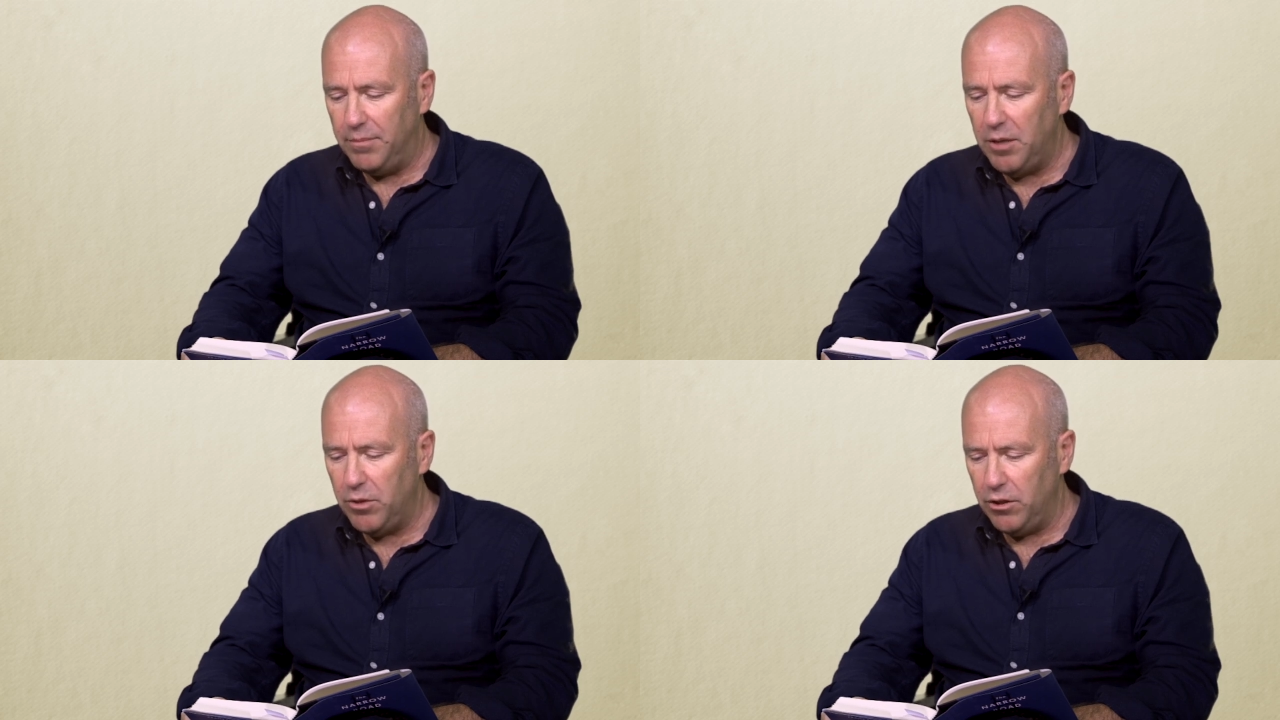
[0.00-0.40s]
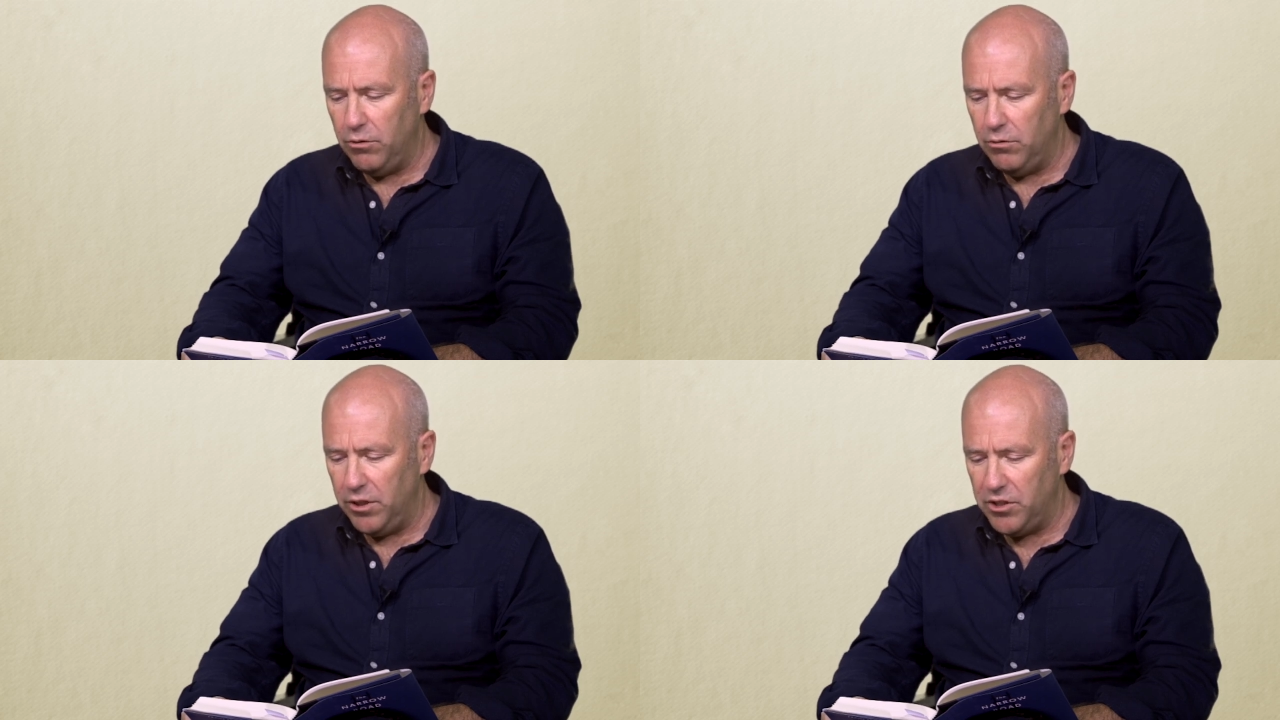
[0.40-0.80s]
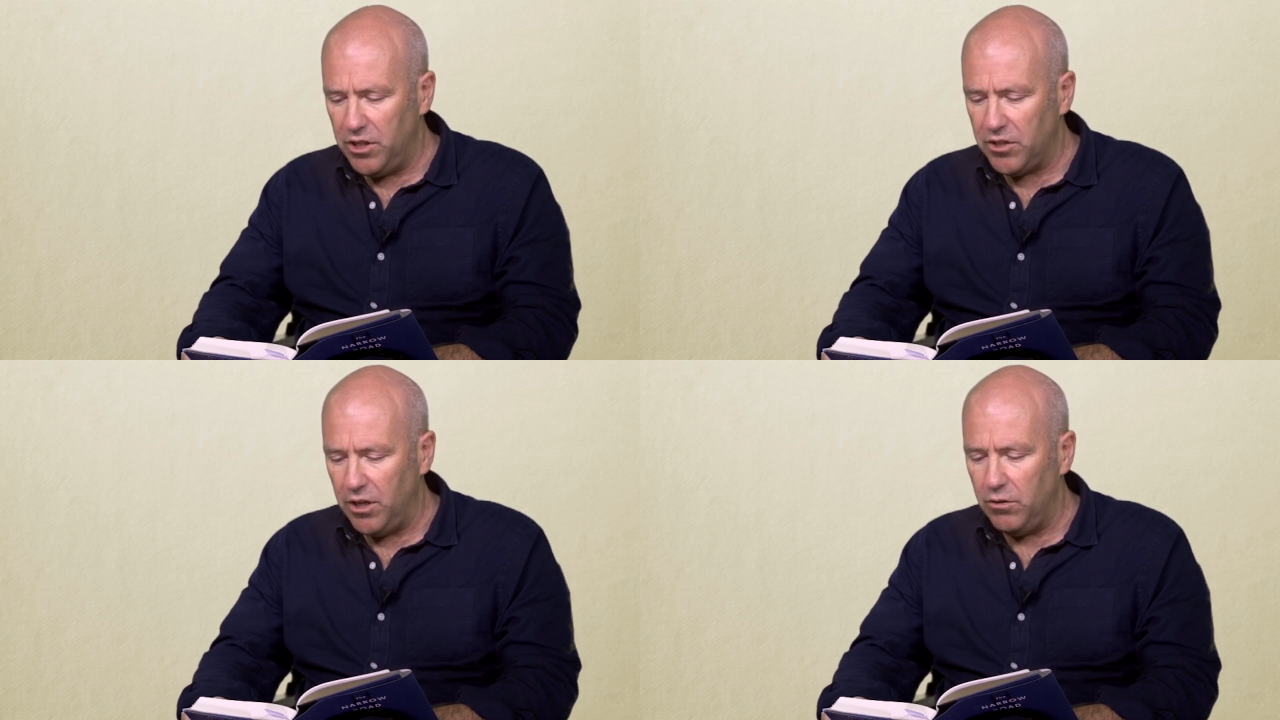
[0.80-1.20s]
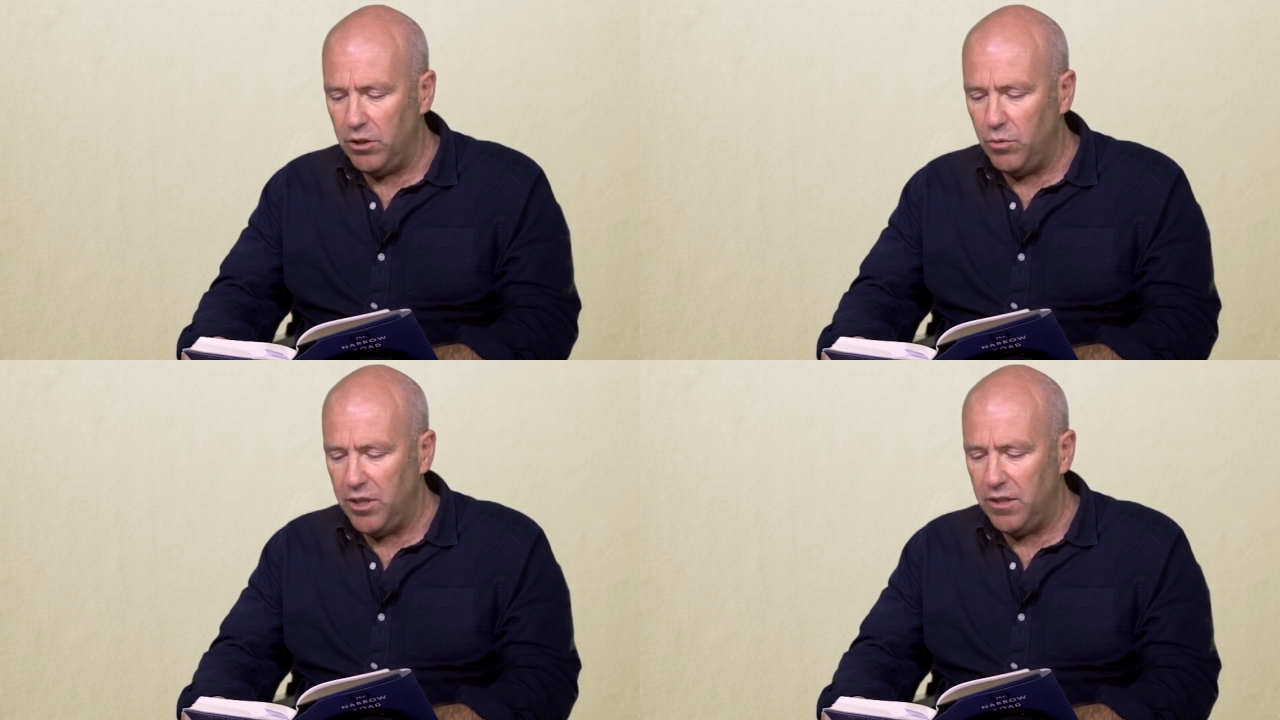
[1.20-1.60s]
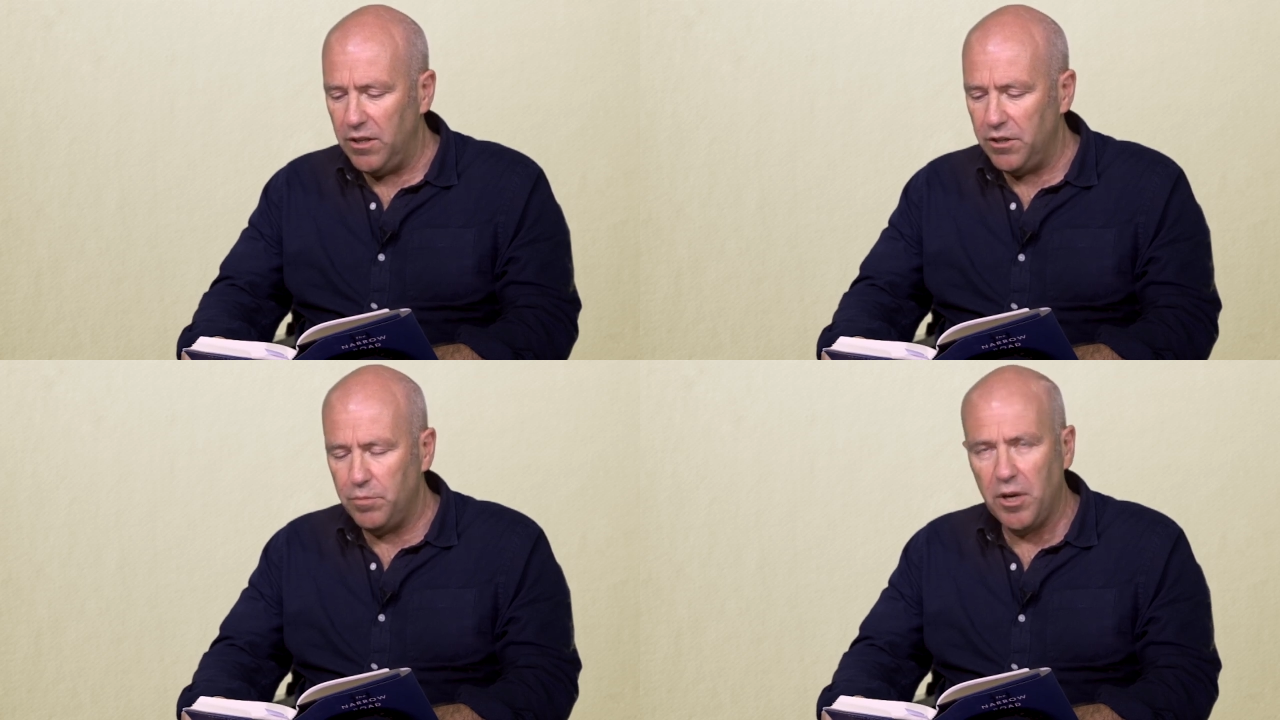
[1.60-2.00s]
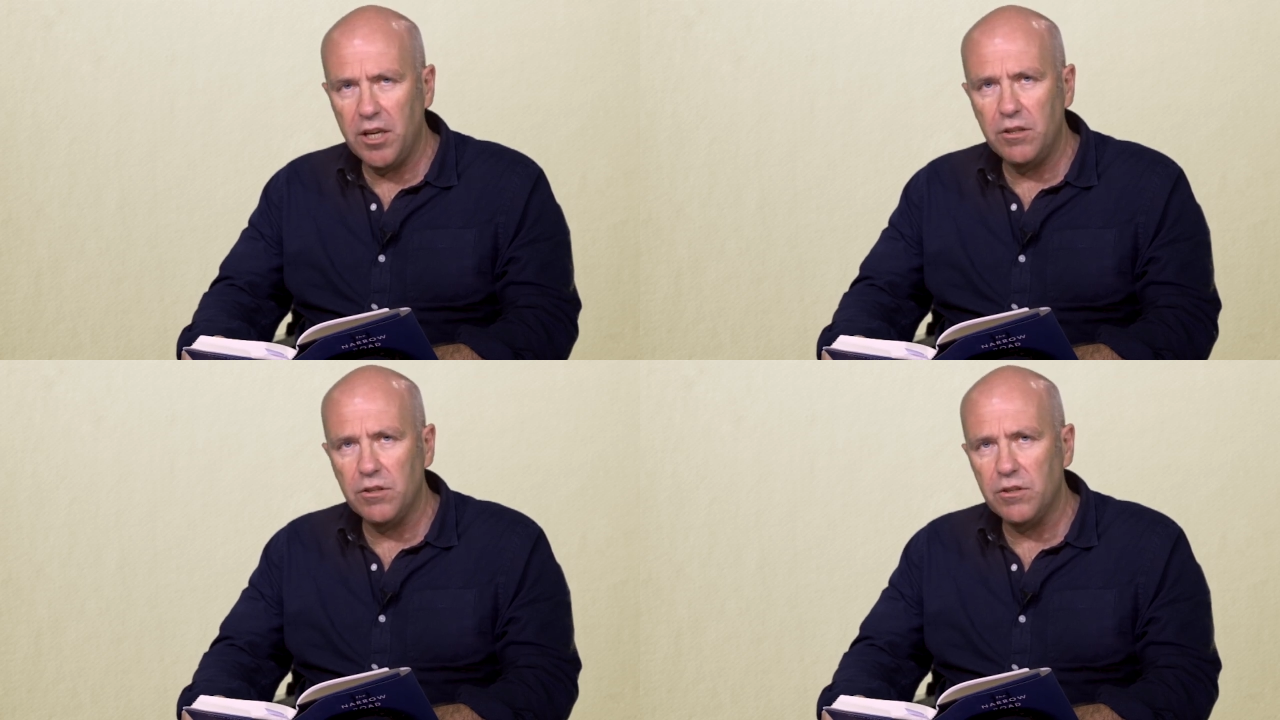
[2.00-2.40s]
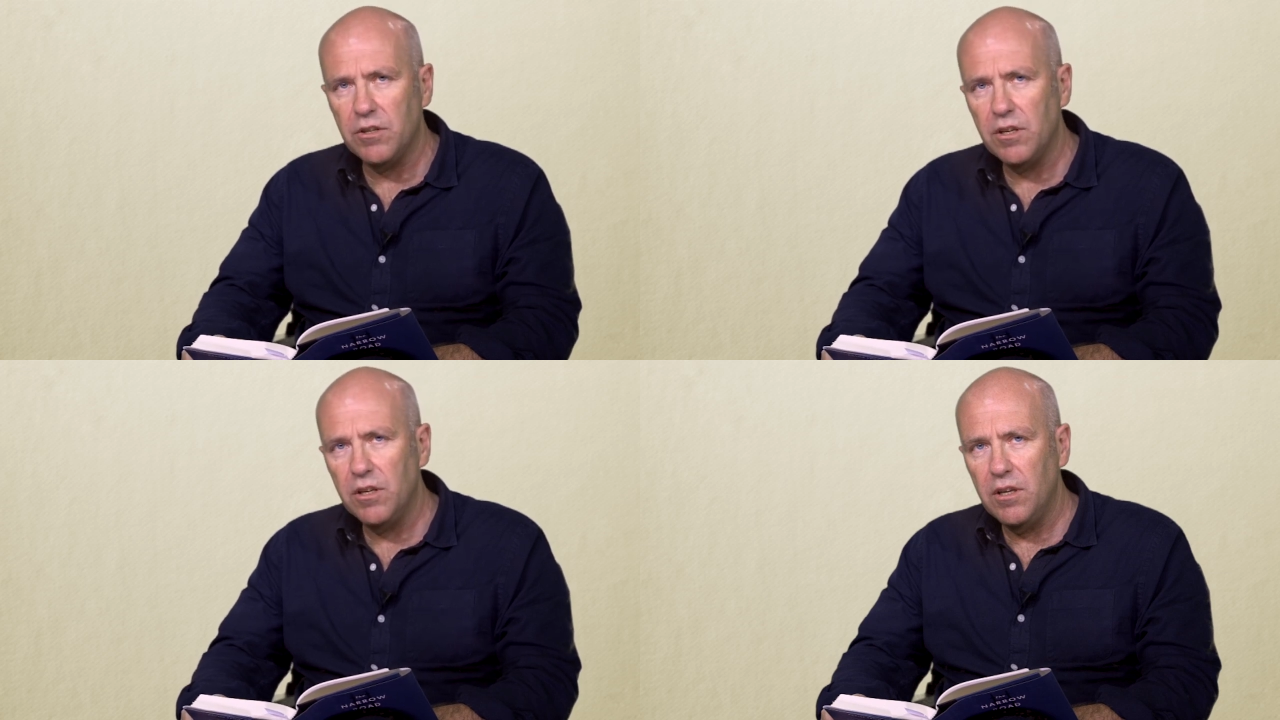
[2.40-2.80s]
Maybe it all exists only within these pages,